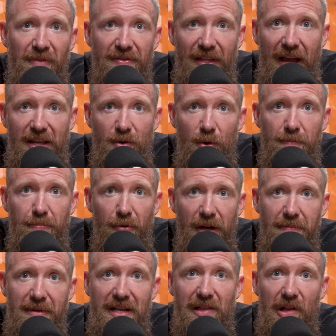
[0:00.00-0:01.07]
that you would
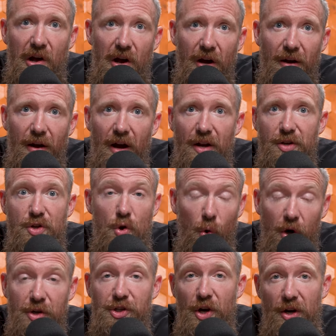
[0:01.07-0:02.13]
bring me along on
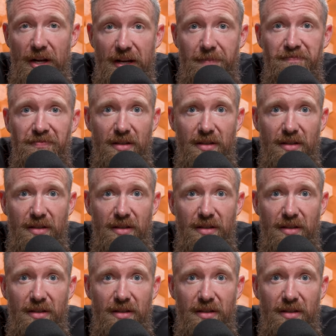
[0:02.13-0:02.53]
your journey